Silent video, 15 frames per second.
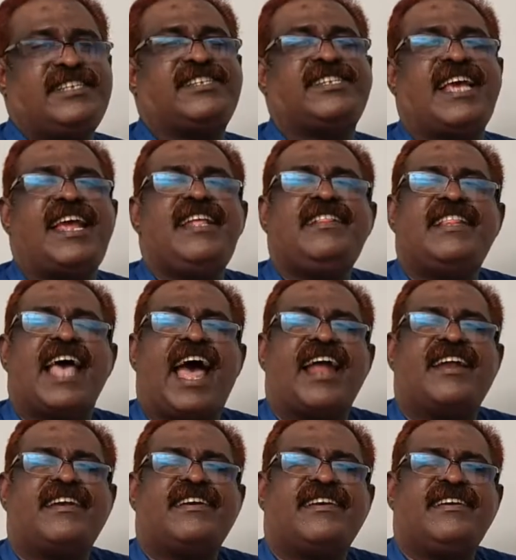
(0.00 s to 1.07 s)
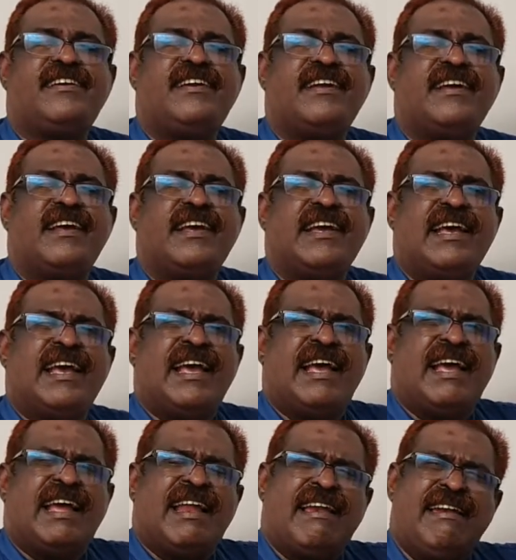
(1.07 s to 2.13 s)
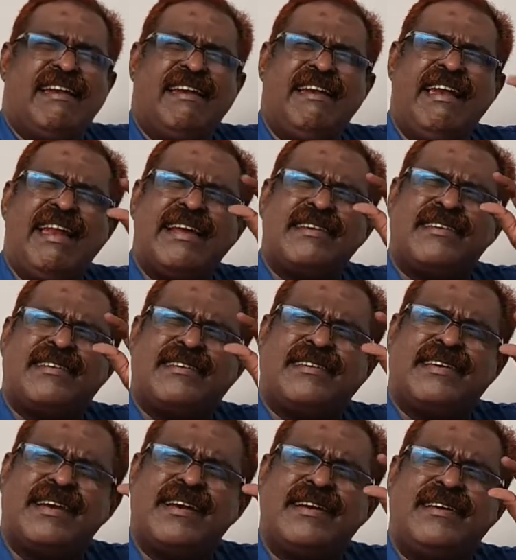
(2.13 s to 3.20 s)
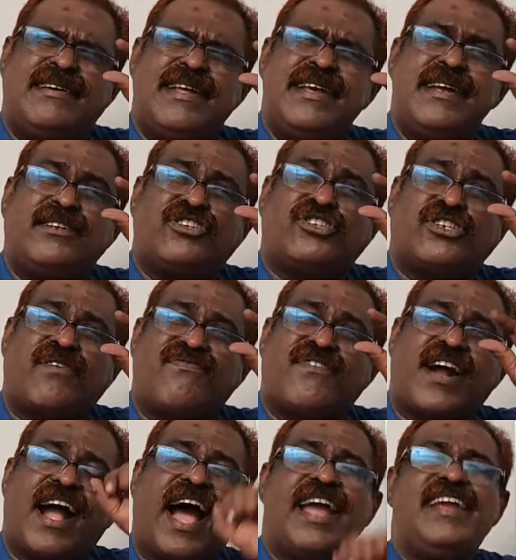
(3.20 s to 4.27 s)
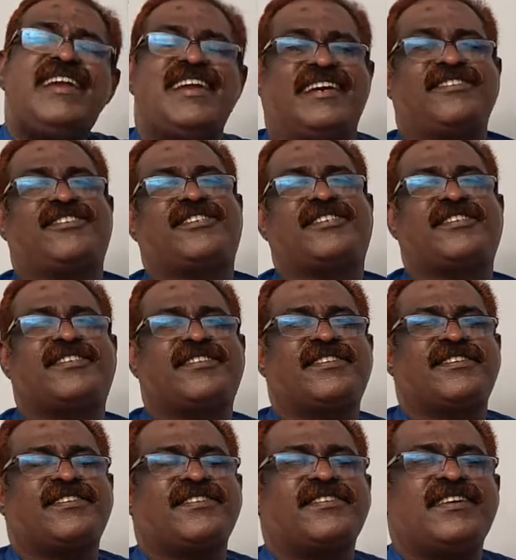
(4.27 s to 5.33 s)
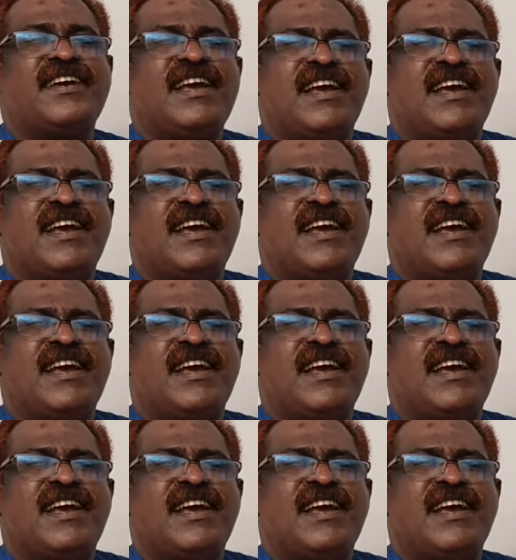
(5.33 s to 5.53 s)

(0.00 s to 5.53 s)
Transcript: is saying that little deeds of kindness.